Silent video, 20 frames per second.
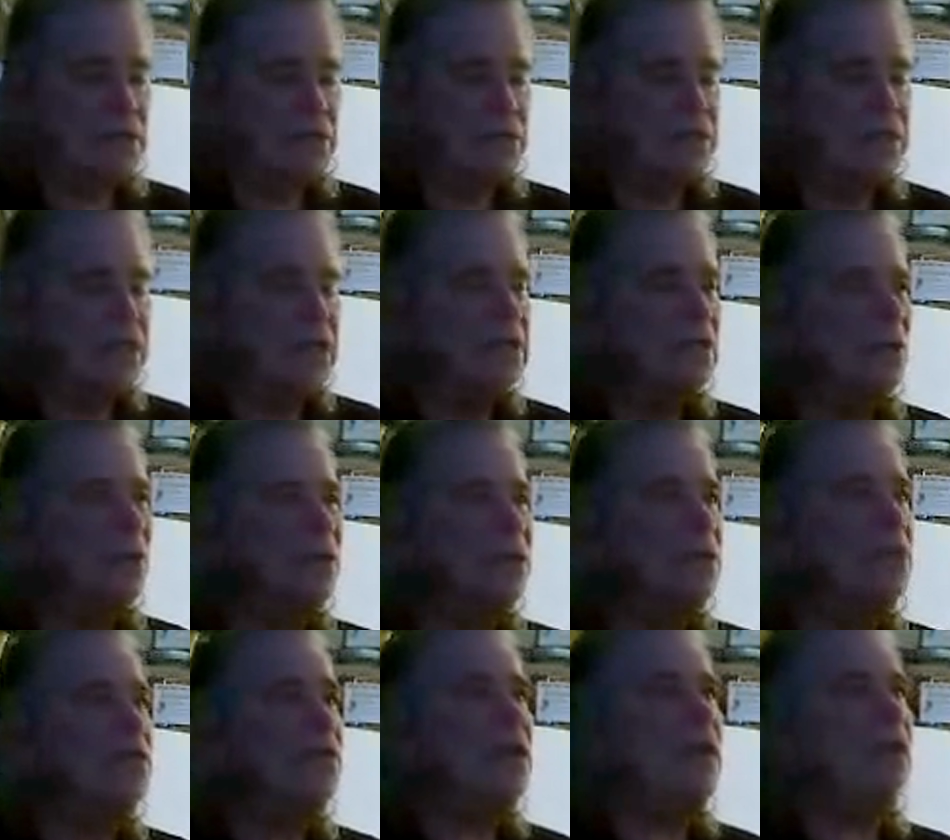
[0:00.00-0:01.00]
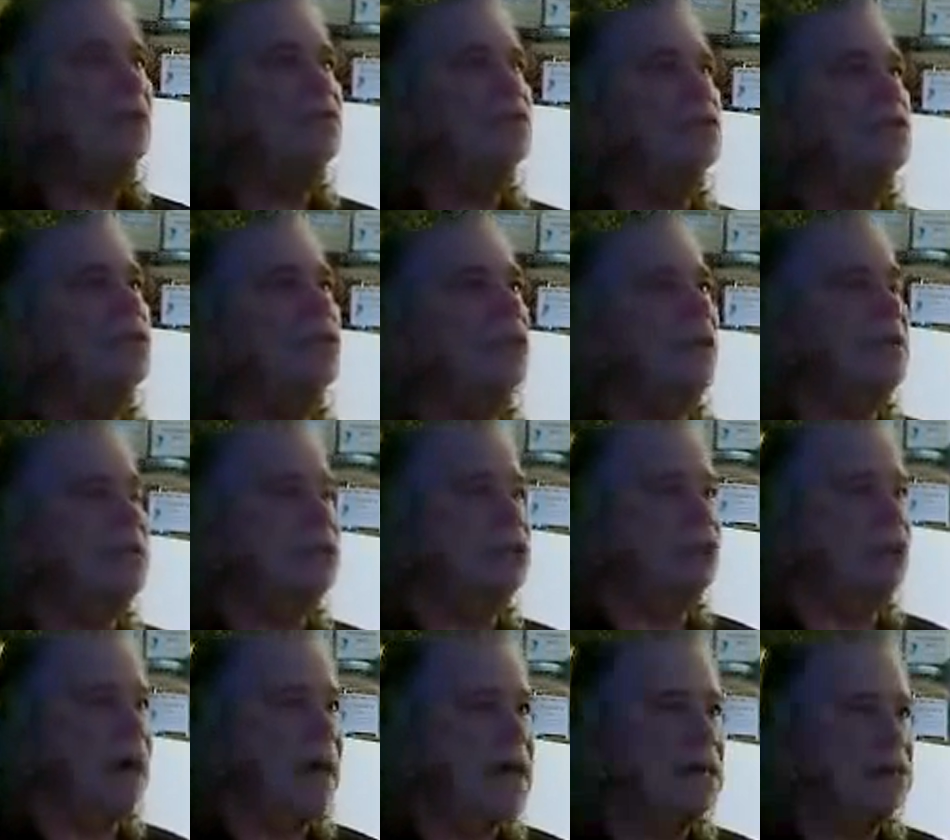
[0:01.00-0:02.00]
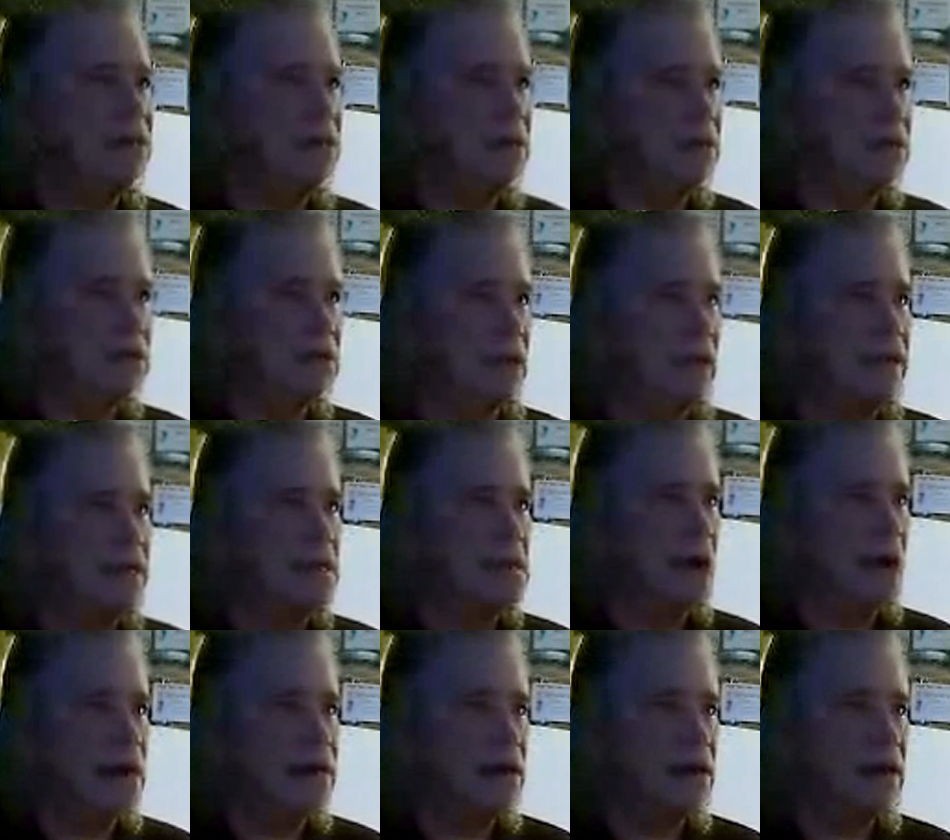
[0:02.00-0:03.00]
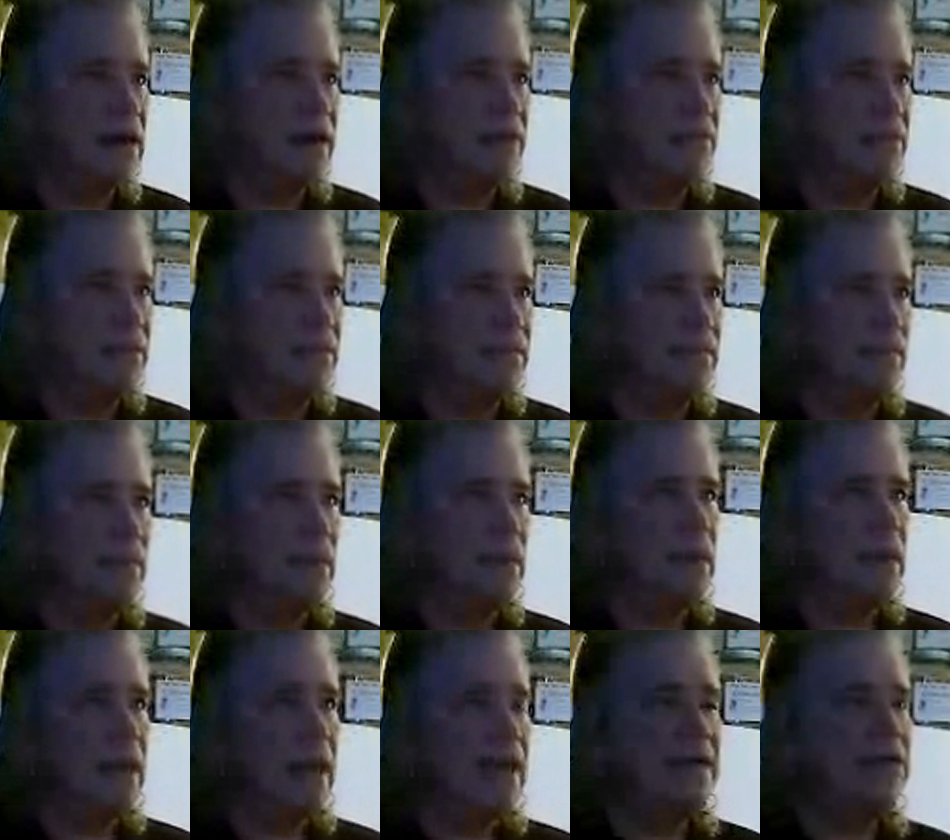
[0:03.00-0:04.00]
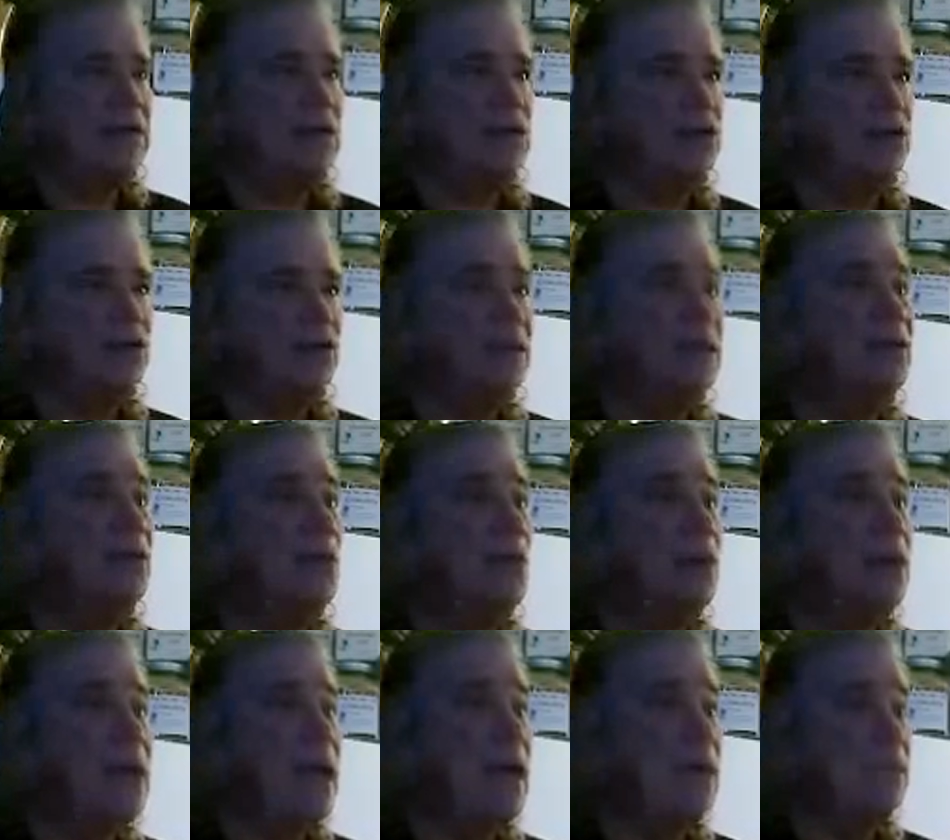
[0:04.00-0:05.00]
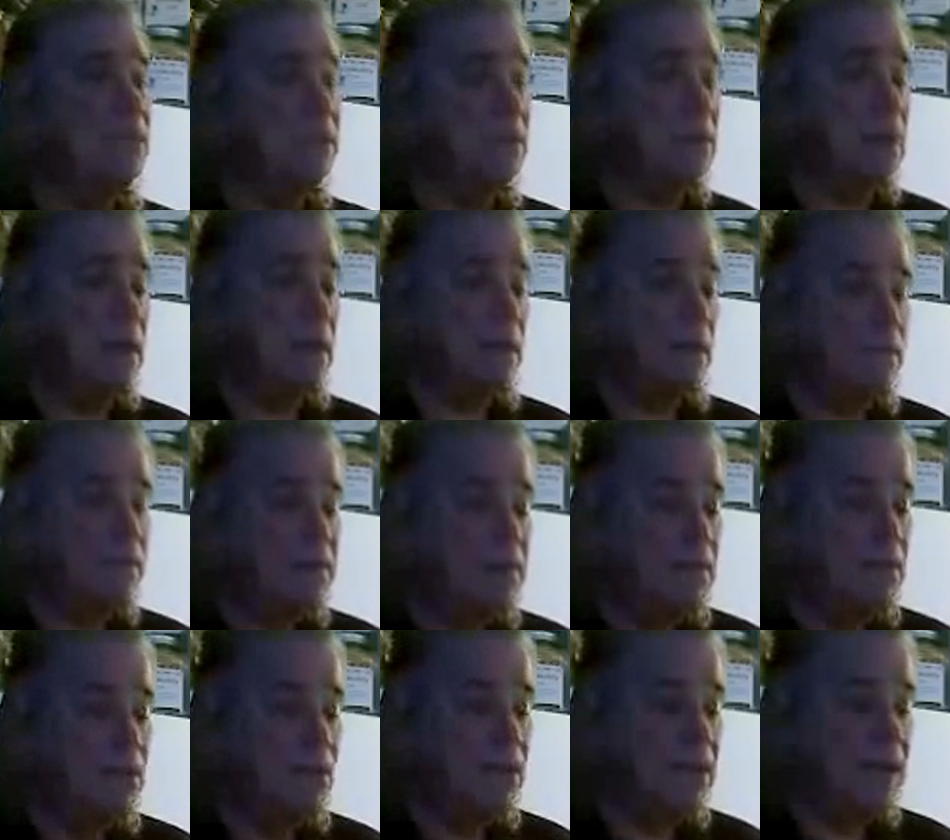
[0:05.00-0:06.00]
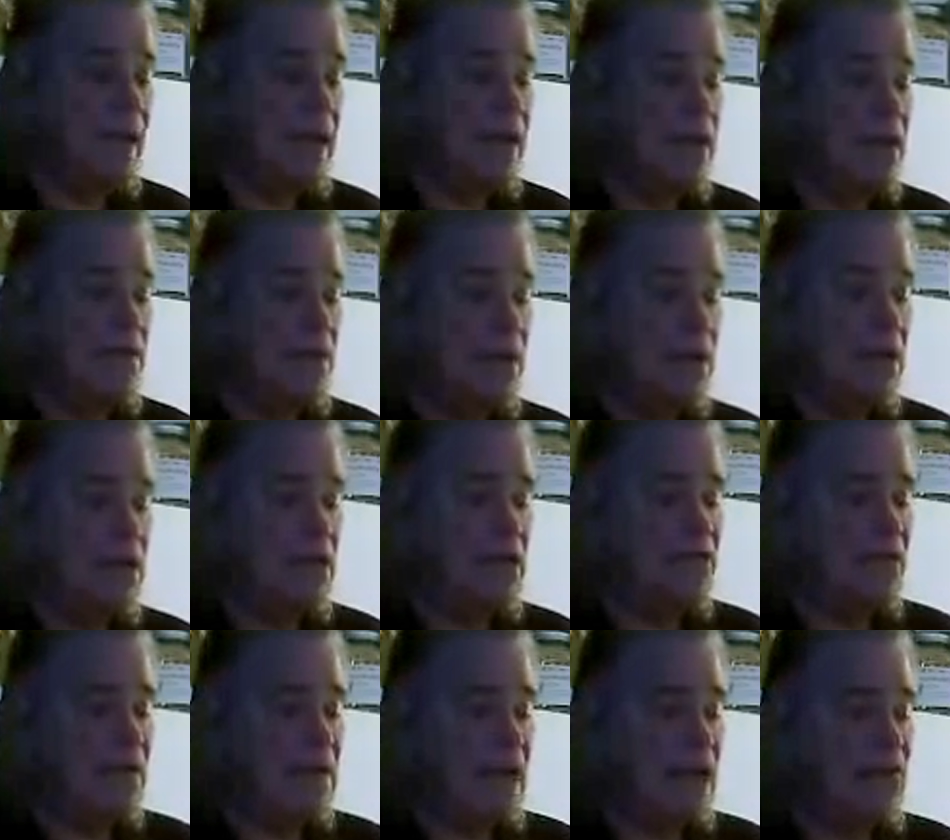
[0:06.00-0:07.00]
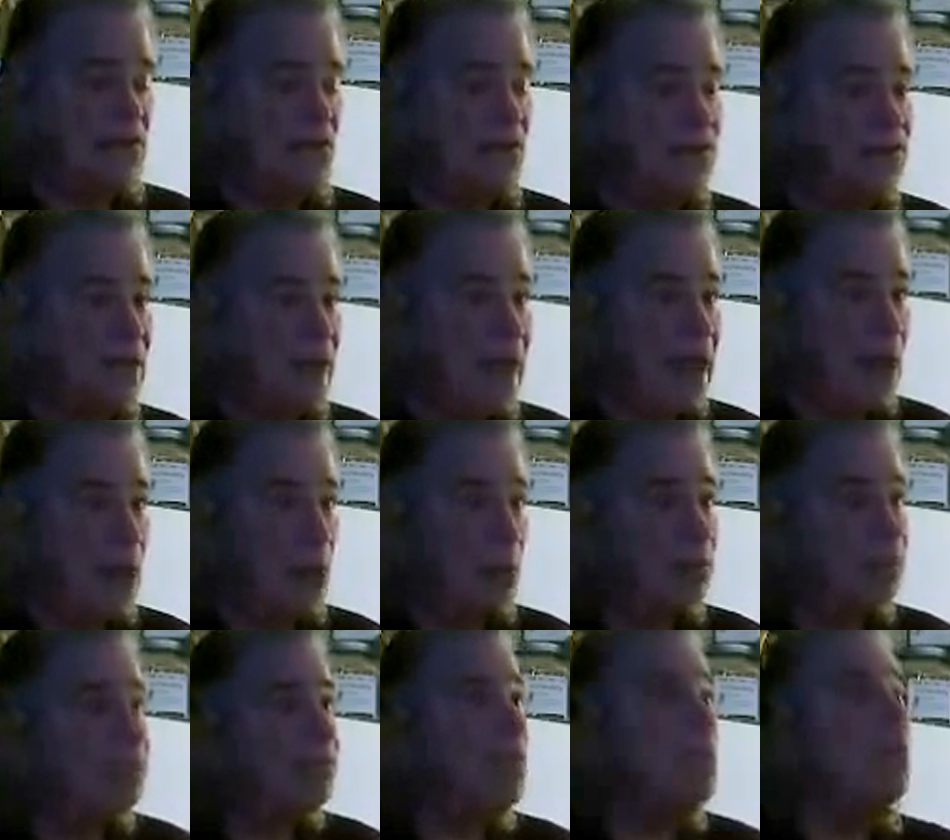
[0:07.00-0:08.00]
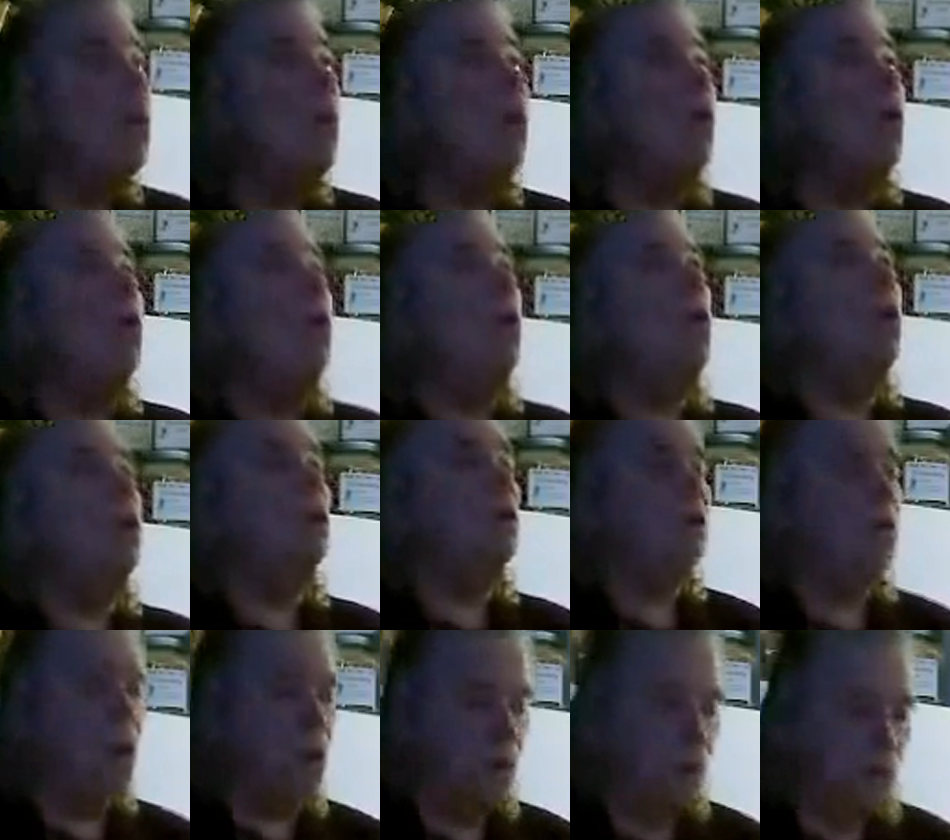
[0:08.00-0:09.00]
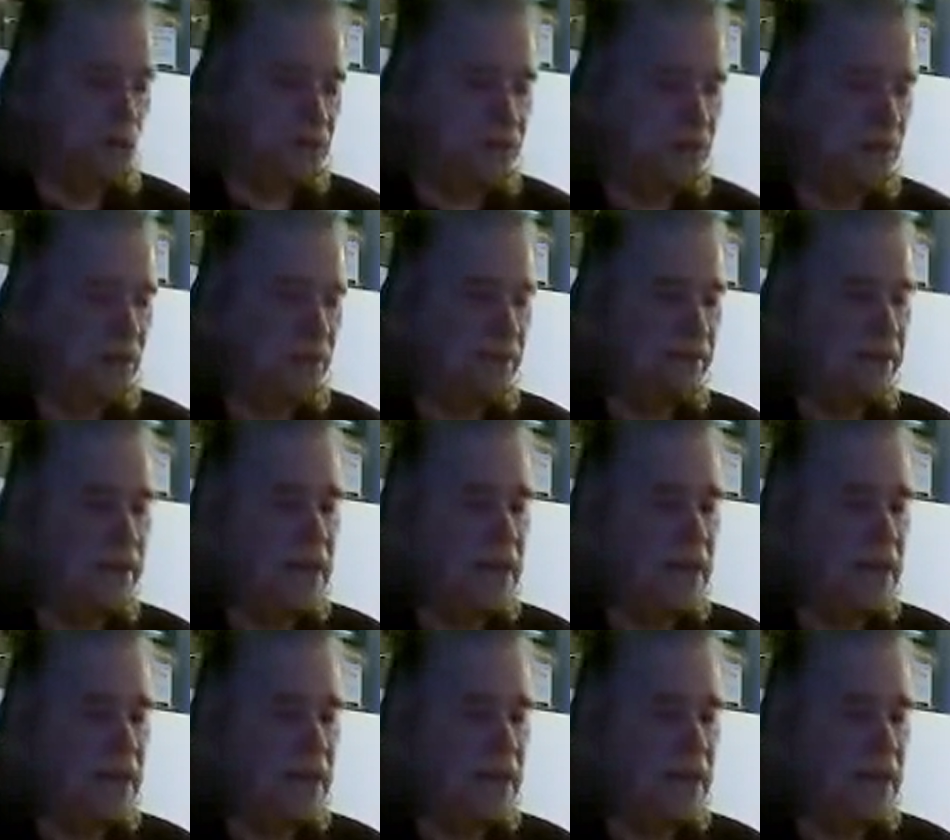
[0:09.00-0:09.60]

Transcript: She said, even after great tragedies like 9/11 and Katrina, what happened? People came together to help from all over.